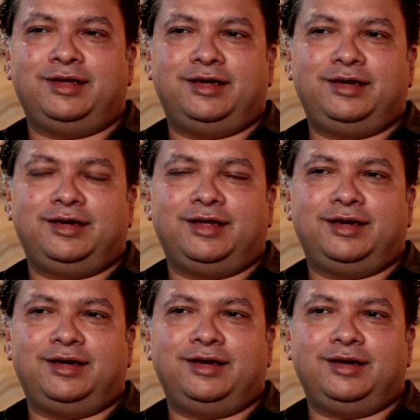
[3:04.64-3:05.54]

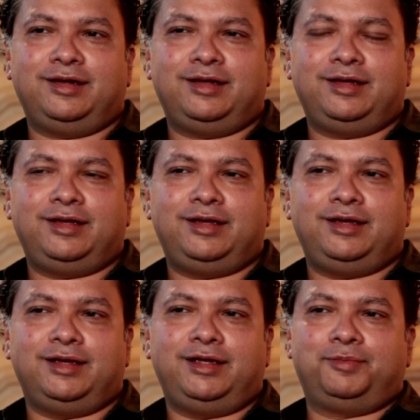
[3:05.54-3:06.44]
And
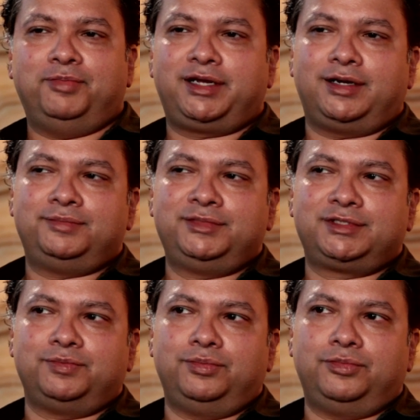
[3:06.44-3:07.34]
it
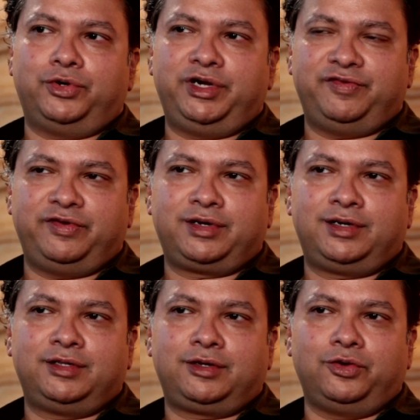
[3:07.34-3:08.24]
becomes more
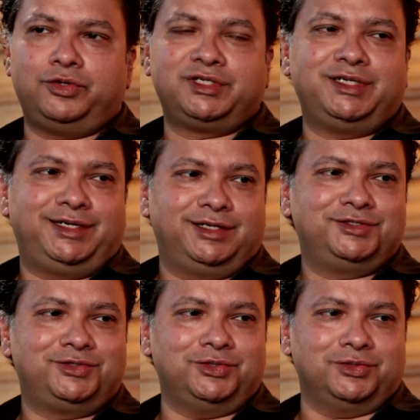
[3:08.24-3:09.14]
difficult the closer it
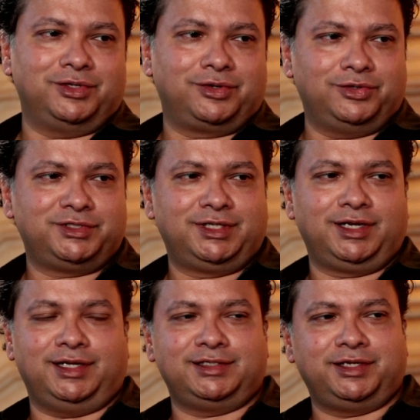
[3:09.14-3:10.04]
is to you, the closer the
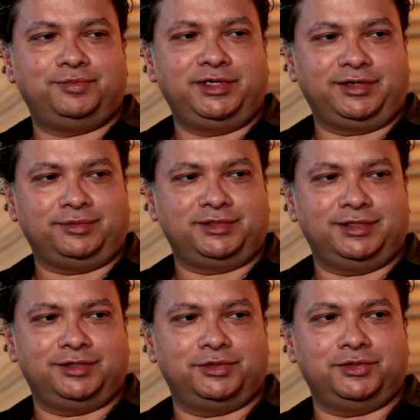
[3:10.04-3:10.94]
landscape being
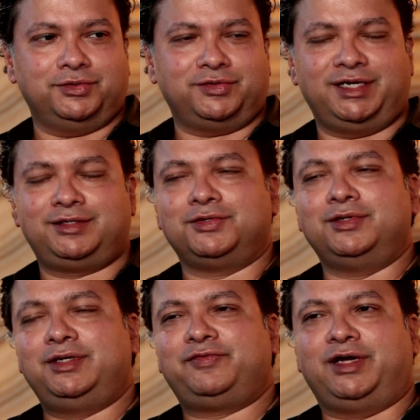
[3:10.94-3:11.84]
represented to you, right?
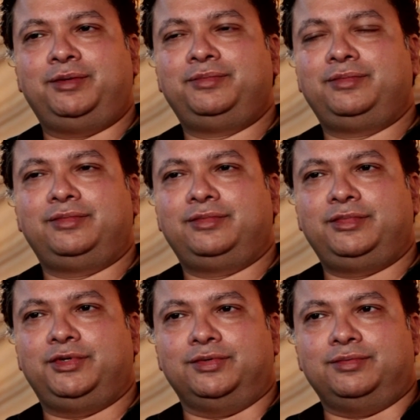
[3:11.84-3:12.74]
So if I'm,
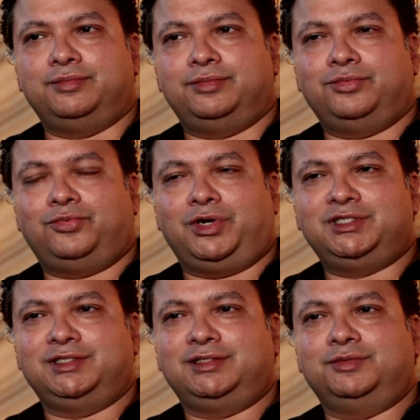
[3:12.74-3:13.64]

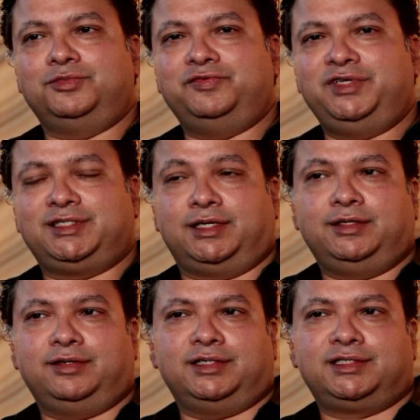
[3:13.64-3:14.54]
watching a movie set
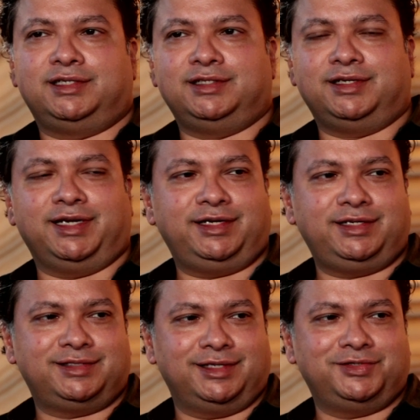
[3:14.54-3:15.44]
in Russia in the
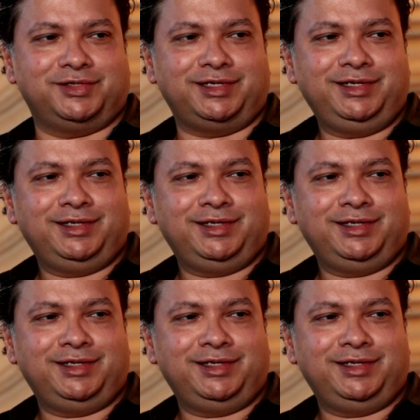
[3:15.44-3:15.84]
19th century,